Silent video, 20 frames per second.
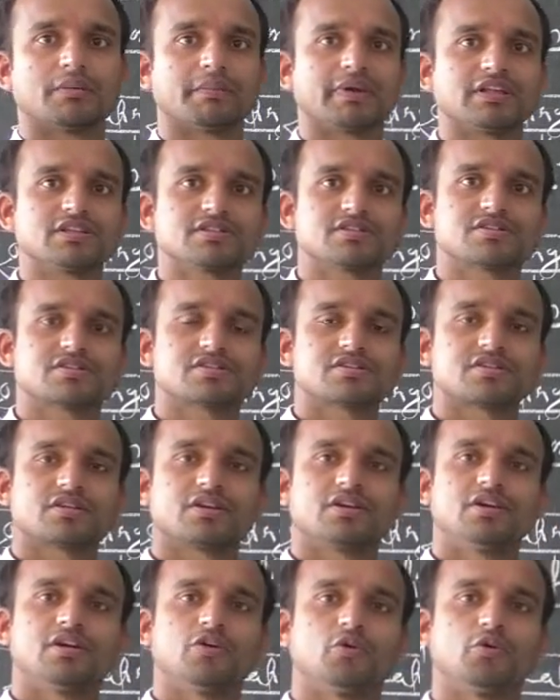Means
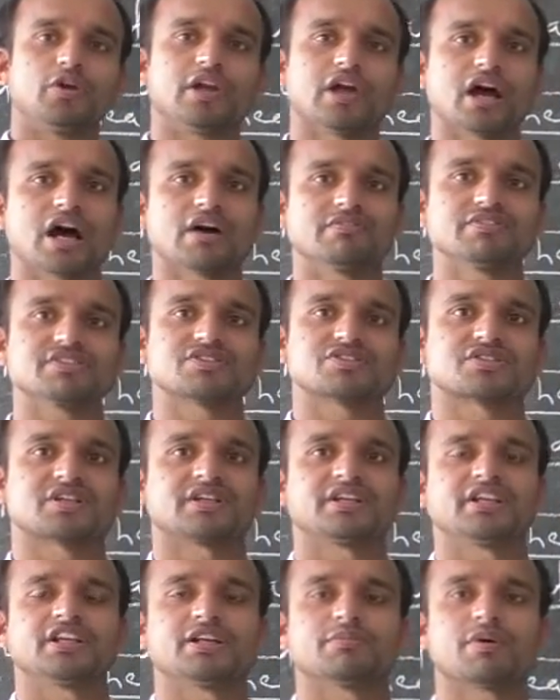we have
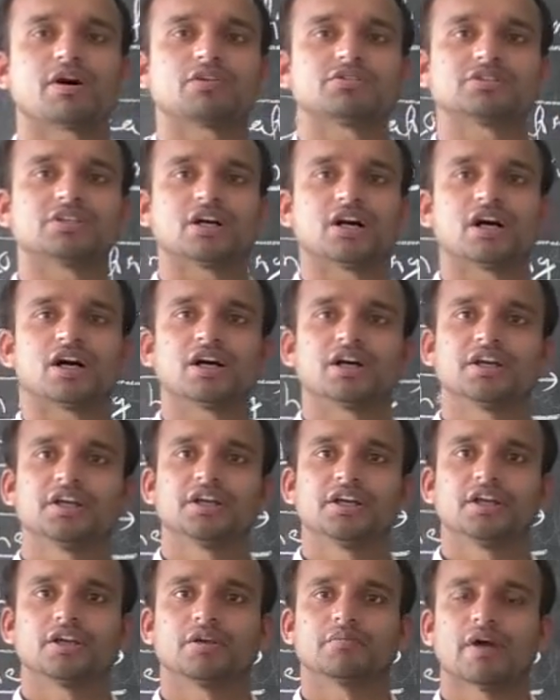studied about
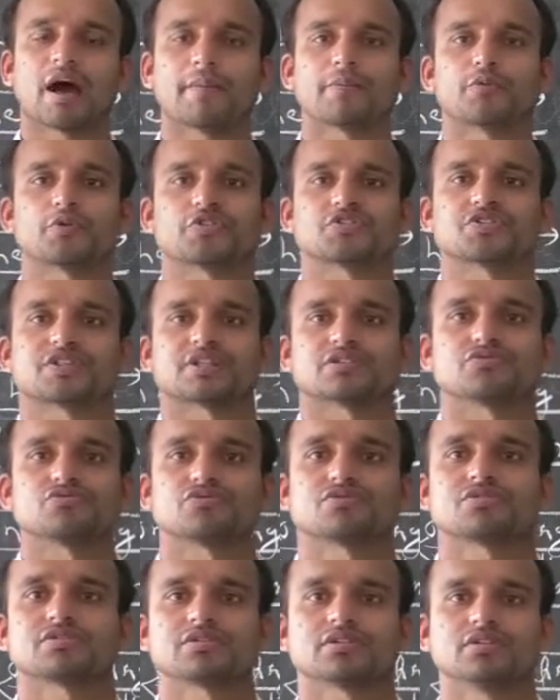the
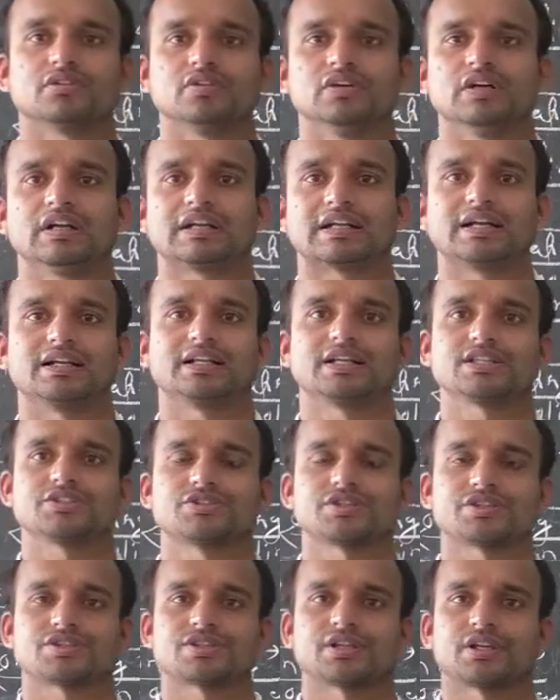evaporation,
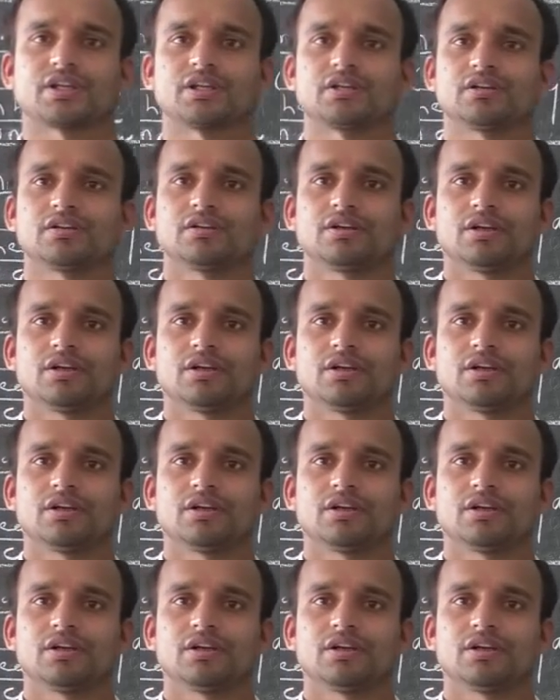condensation.